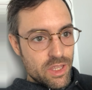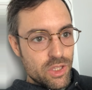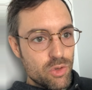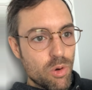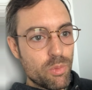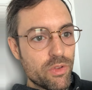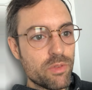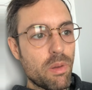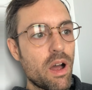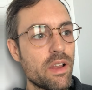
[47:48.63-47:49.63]
you will
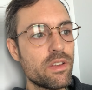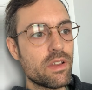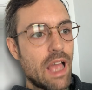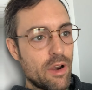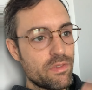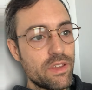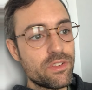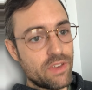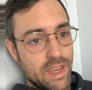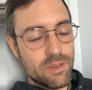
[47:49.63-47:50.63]
respond out of
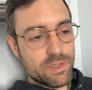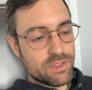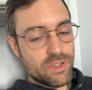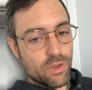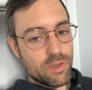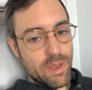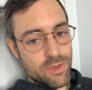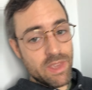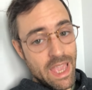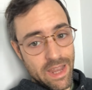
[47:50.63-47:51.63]
instinct, which is the only way you
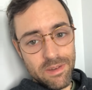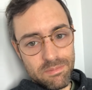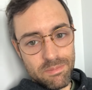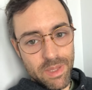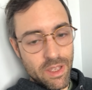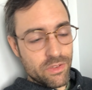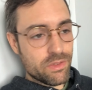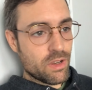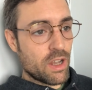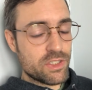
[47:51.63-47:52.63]
can, because
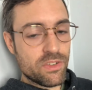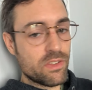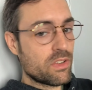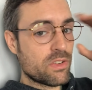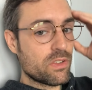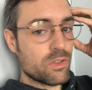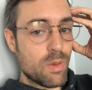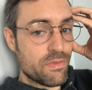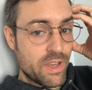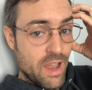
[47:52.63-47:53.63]
consciousness isn't
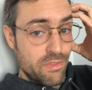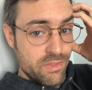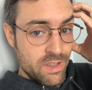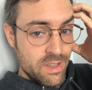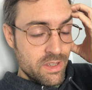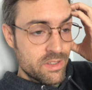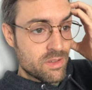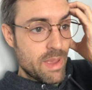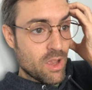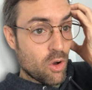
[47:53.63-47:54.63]
swift enough to
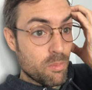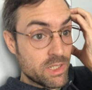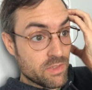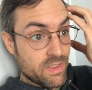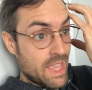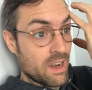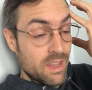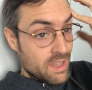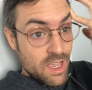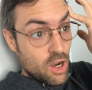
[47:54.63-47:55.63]
make a whole bunch of
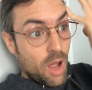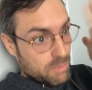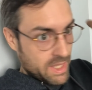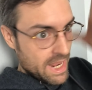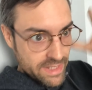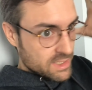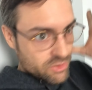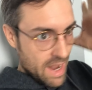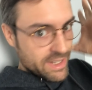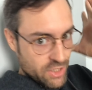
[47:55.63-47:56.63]
complicated
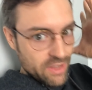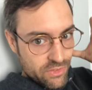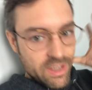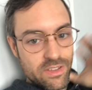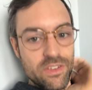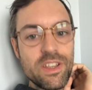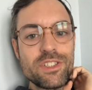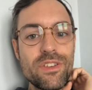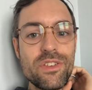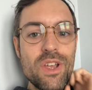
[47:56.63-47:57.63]
strategizing and
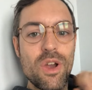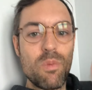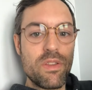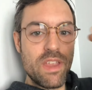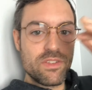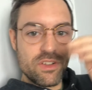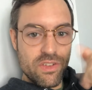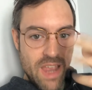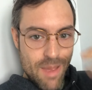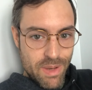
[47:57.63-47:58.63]
decisions when things are just
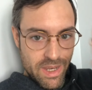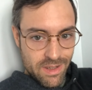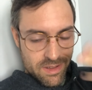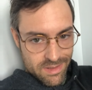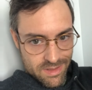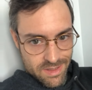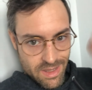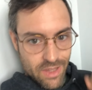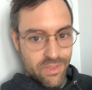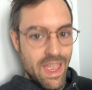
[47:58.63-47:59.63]
happening
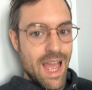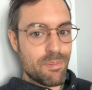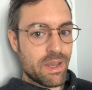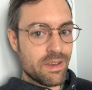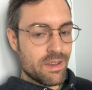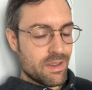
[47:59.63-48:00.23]
as they happen.